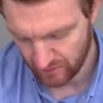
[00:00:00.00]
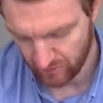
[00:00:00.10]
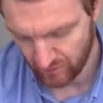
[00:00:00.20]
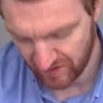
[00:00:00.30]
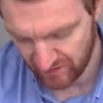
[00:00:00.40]

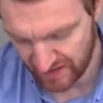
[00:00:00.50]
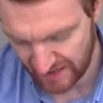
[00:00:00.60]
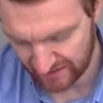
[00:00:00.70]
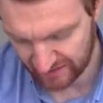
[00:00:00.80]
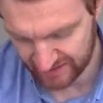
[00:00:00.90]
Well, we know the
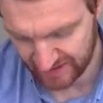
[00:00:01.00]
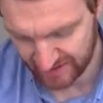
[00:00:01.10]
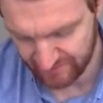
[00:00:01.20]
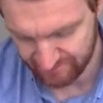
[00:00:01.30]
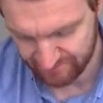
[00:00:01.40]
angle is
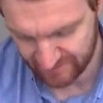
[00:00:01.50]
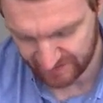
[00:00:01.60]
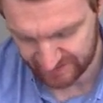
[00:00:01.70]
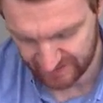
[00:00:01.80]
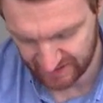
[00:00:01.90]
here, that's
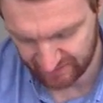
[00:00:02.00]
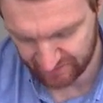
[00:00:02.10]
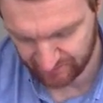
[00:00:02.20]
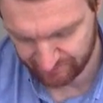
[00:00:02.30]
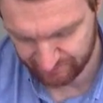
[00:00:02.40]
the
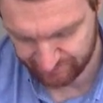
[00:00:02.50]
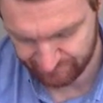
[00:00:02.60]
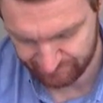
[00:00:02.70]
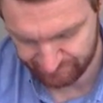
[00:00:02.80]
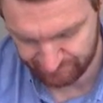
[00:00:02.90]
angle,
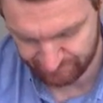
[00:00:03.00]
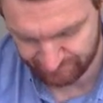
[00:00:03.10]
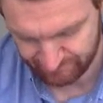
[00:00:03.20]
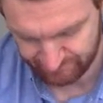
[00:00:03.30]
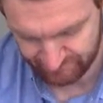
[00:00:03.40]

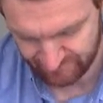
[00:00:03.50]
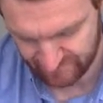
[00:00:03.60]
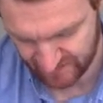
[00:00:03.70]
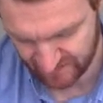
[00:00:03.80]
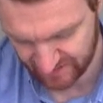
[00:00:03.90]

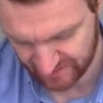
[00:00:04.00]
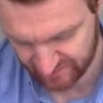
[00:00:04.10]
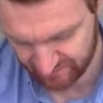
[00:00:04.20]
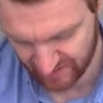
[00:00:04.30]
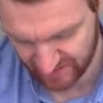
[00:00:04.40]
and this is the
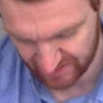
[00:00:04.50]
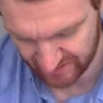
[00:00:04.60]
radius.